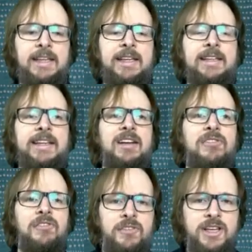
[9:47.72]
It can
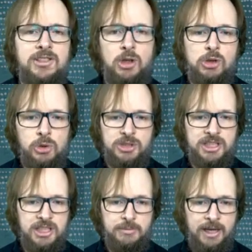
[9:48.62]
fix your
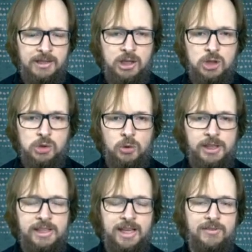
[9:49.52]
schema.
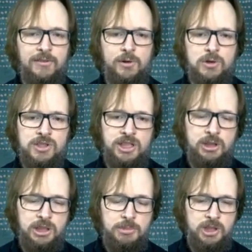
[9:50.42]
So it can force
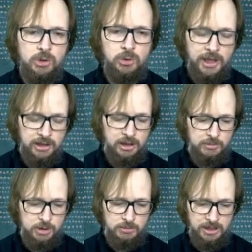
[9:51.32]
InnoDB. So you can
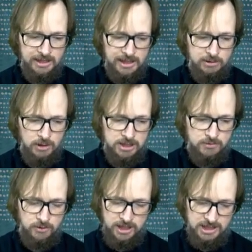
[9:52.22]
dump some data that
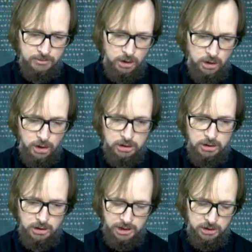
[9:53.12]
was, for example,
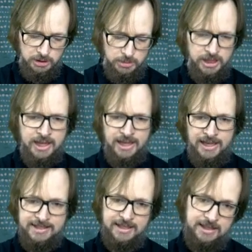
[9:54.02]
not InnoDB
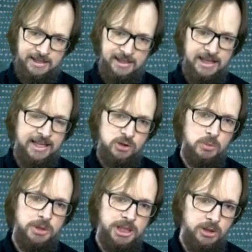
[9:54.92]
and said it has
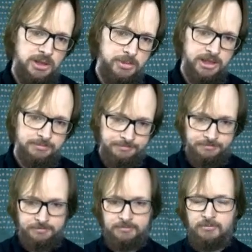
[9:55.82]
to be InnoDB.
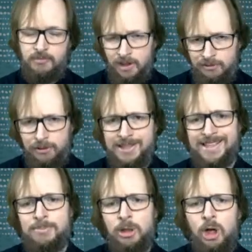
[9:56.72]
For
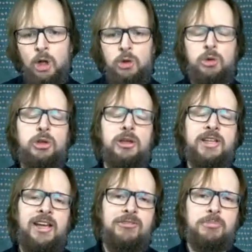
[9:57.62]
example, you
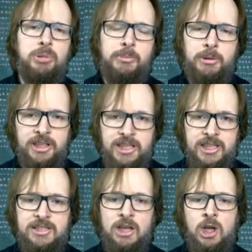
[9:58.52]
don't have primary
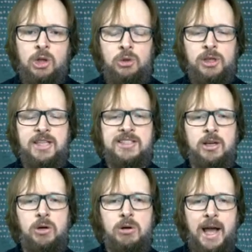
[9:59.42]
keys. You can
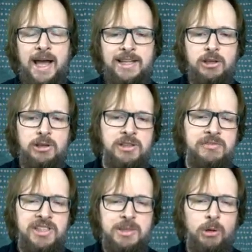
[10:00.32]
say, oh, add an
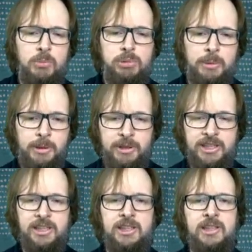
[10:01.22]
invisible
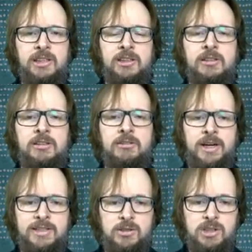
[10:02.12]
primary key.
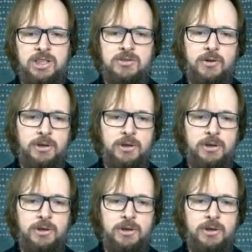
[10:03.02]
right? So this is